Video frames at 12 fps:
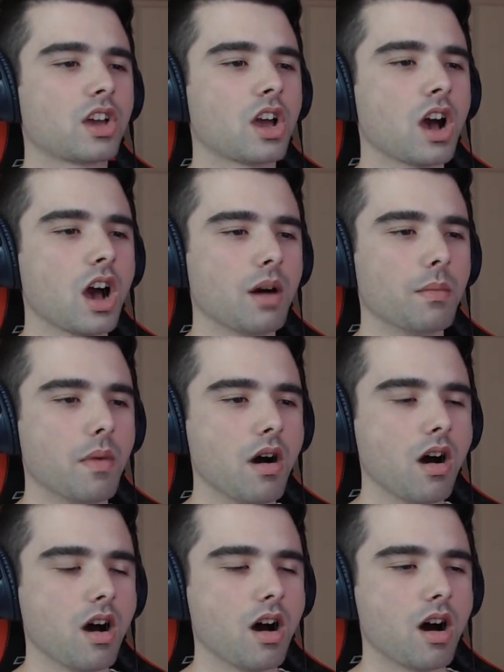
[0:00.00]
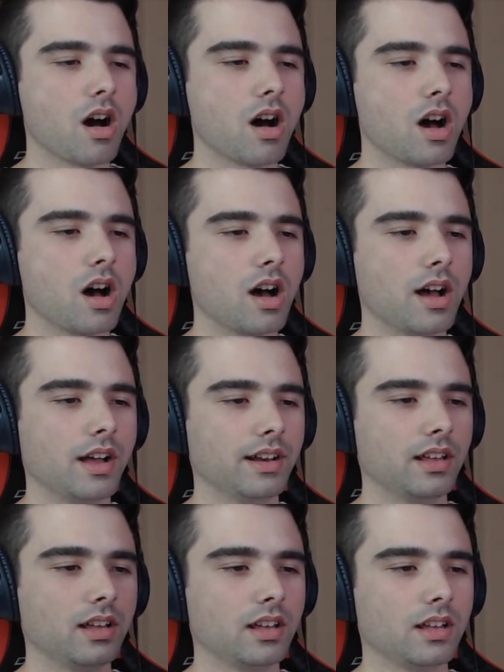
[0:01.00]
come on.
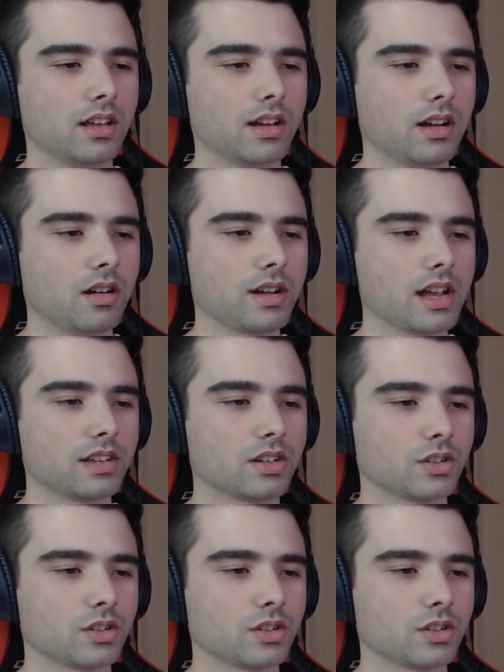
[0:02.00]
Okay, so